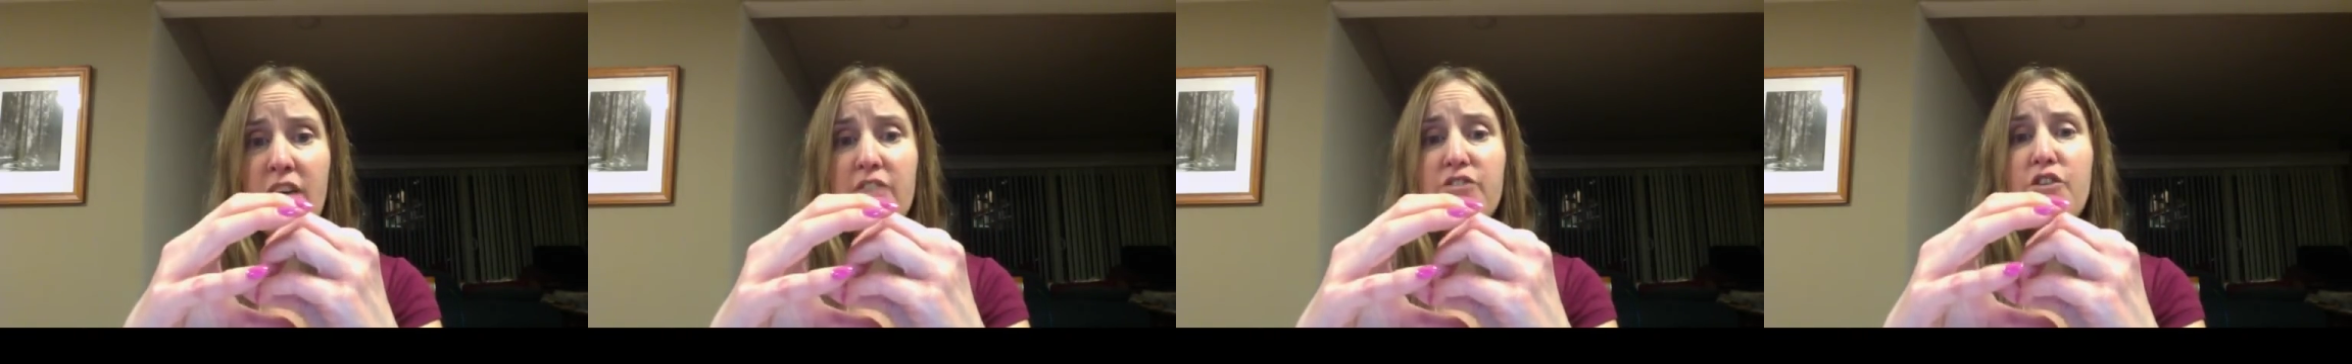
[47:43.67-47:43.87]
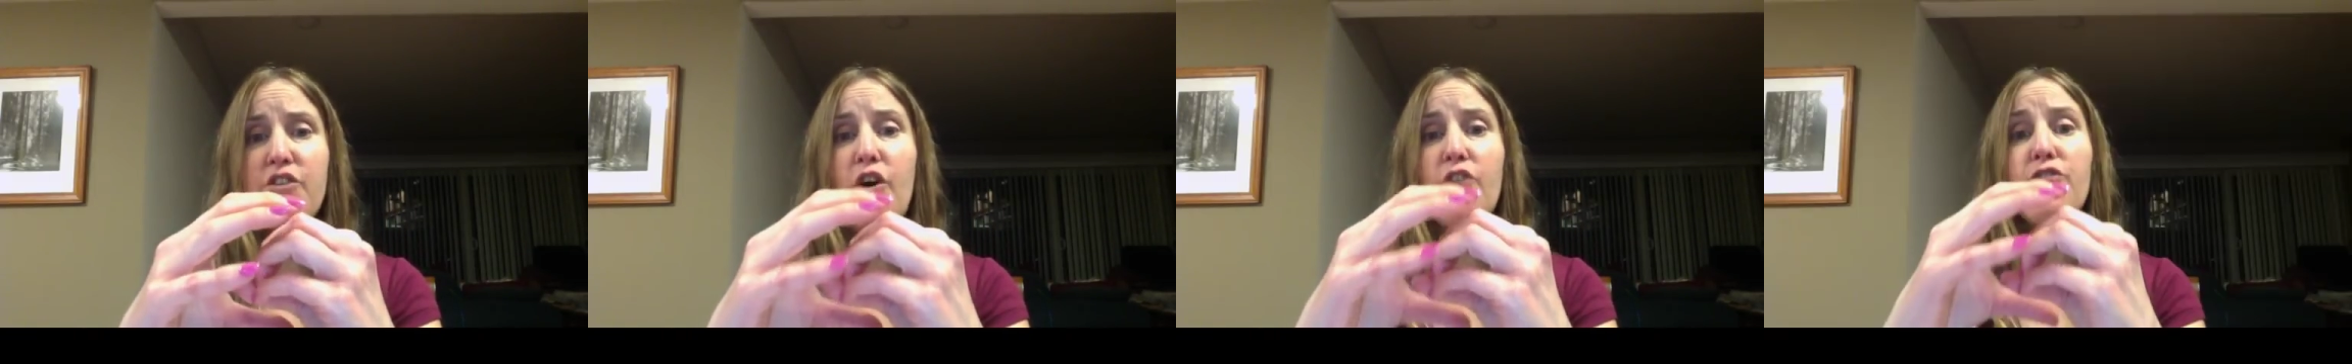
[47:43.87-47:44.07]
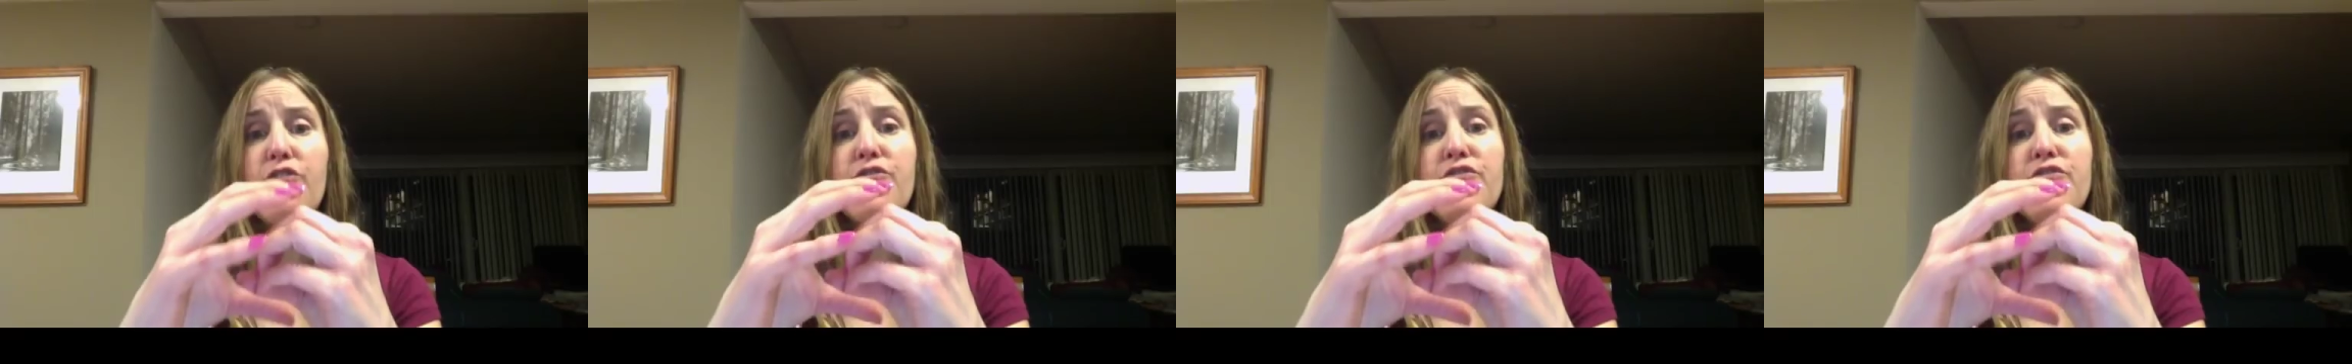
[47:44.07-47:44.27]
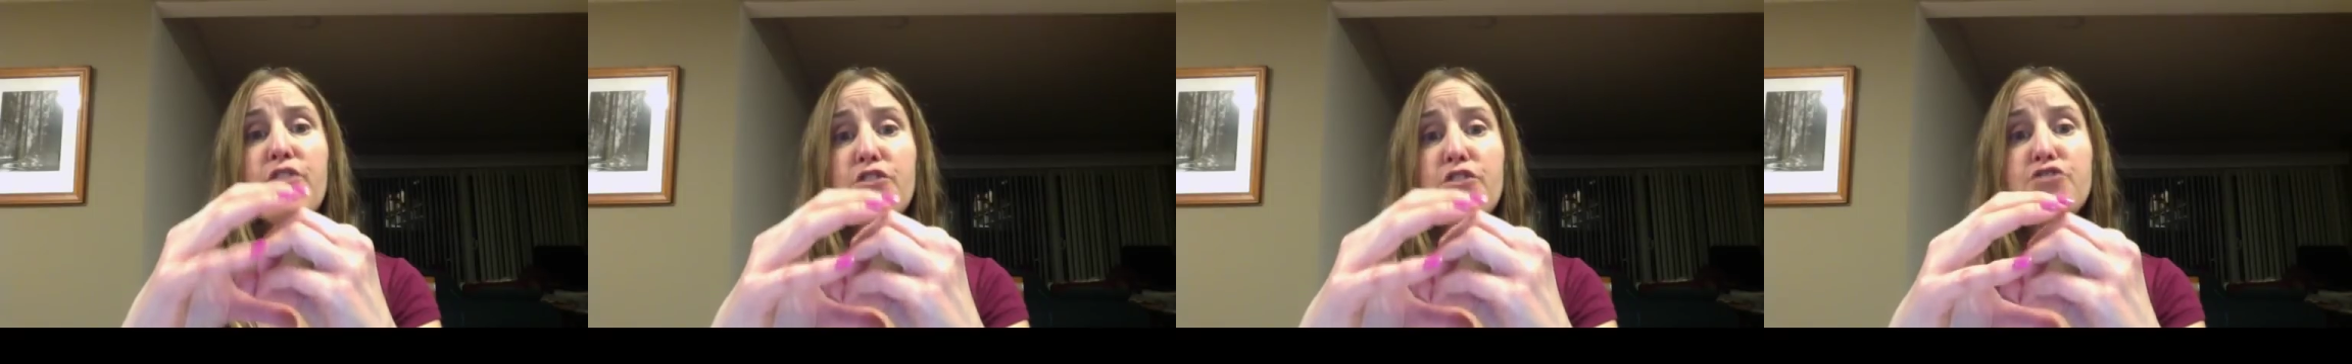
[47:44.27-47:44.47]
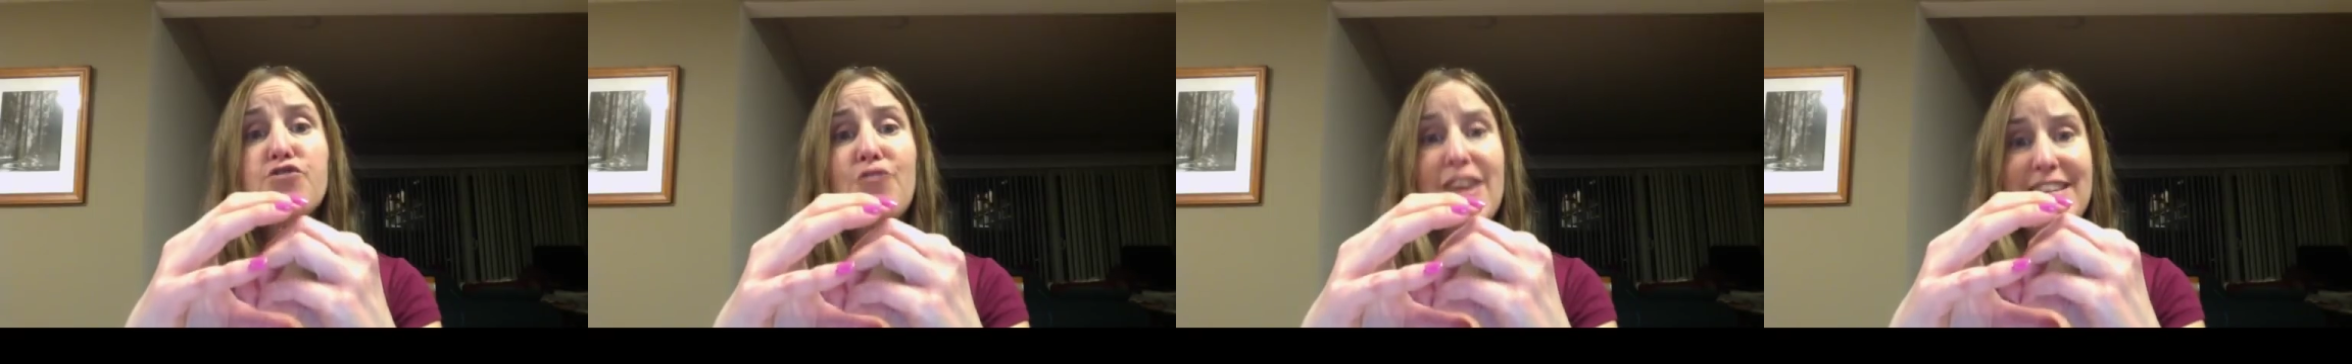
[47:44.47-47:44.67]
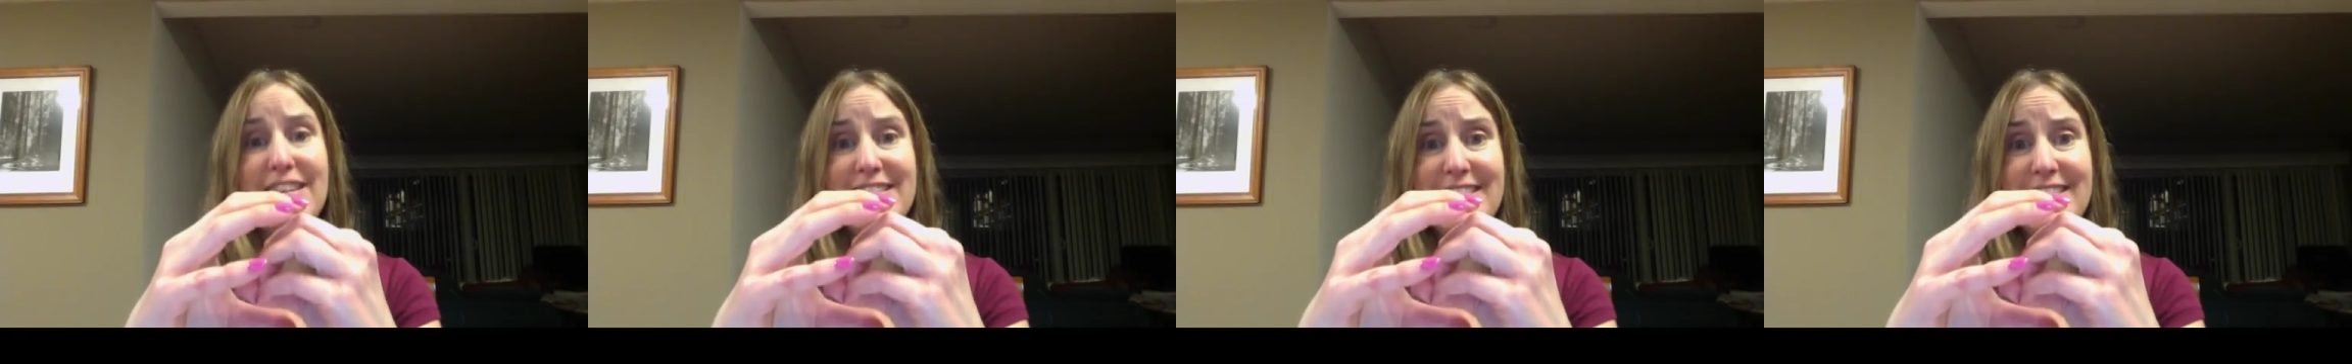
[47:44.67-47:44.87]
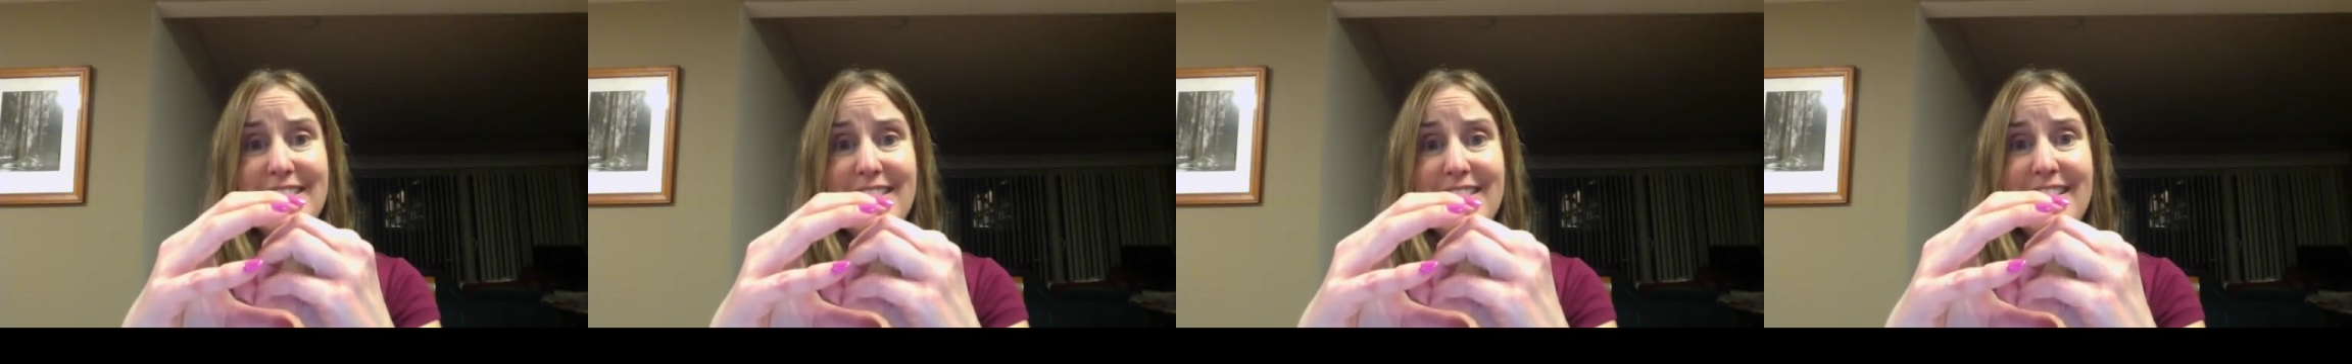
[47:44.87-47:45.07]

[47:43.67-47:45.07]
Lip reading: is called filtrate,